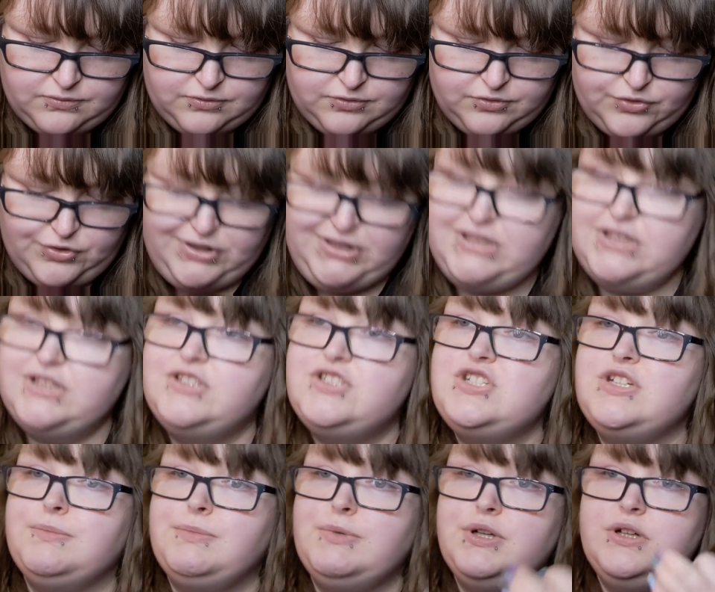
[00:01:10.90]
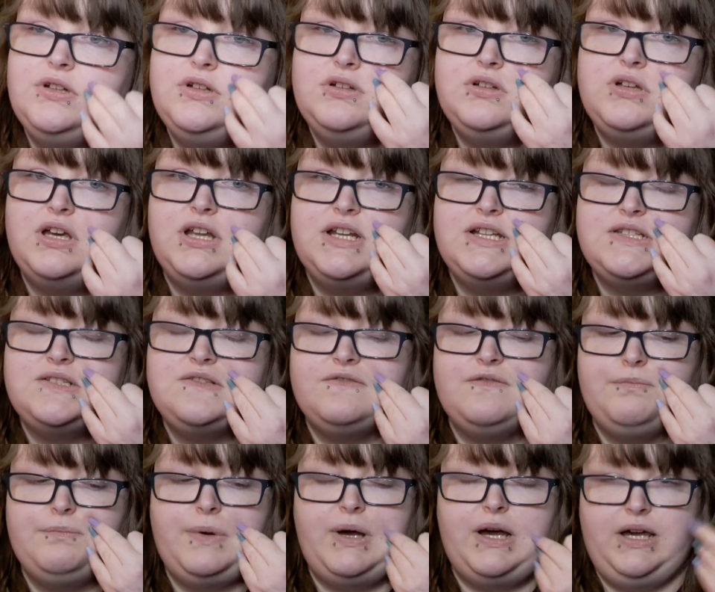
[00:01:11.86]
green shimmer, and it's
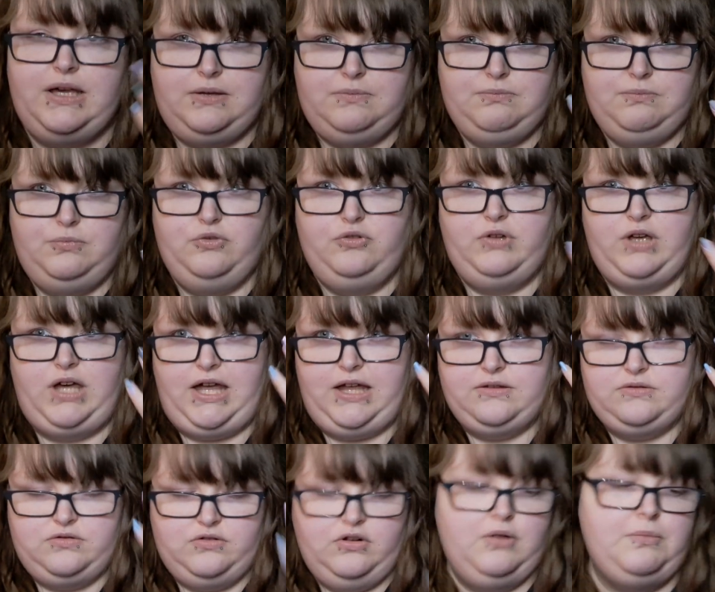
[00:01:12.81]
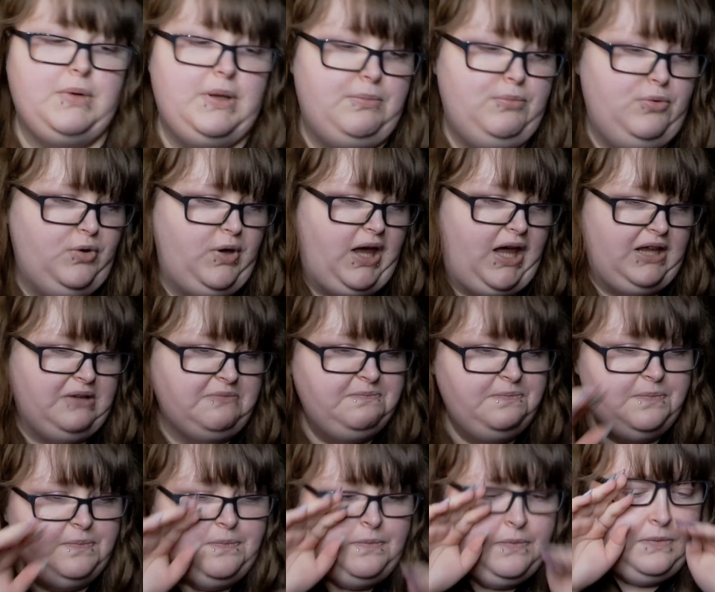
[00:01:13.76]
by Mooncat. They're all by Mooncat.
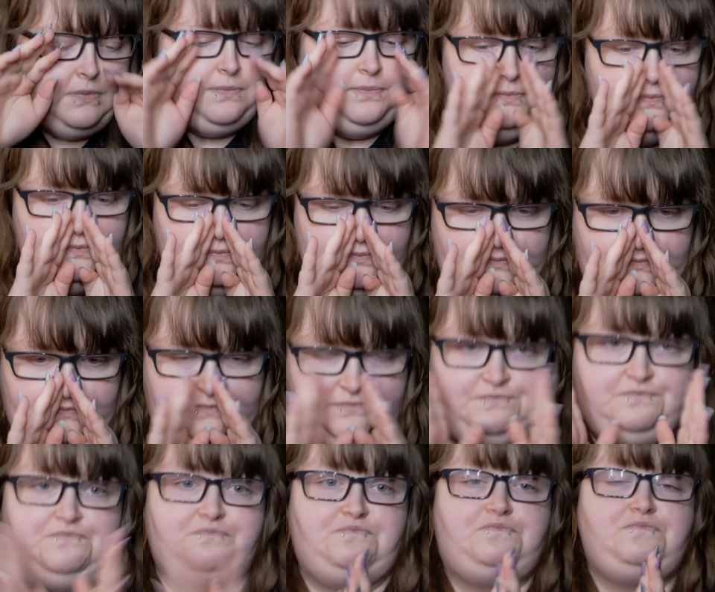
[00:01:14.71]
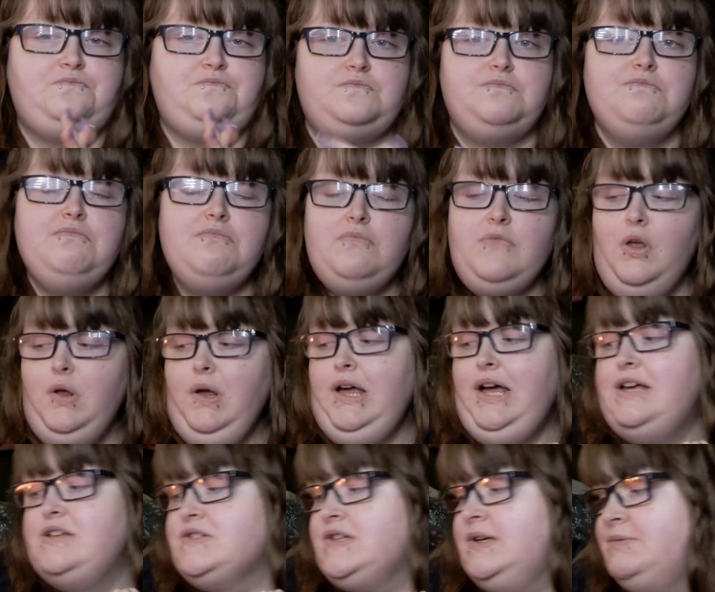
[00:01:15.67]

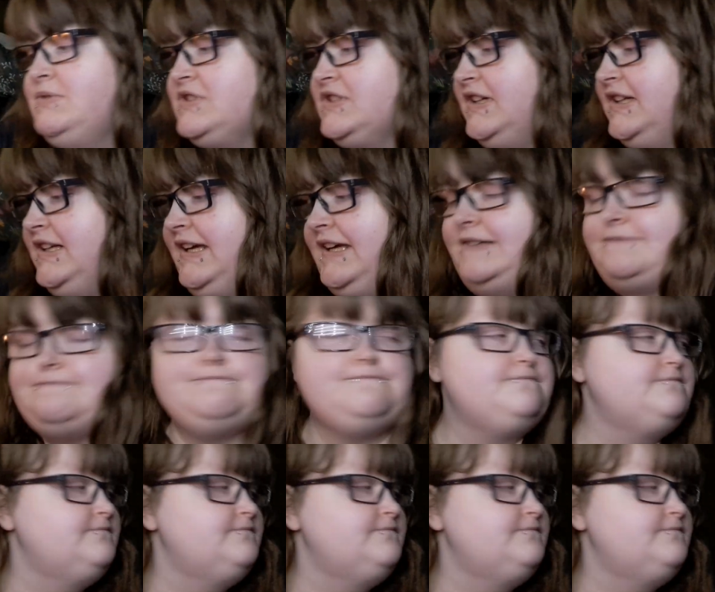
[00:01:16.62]
Okay, so I'm just gonna get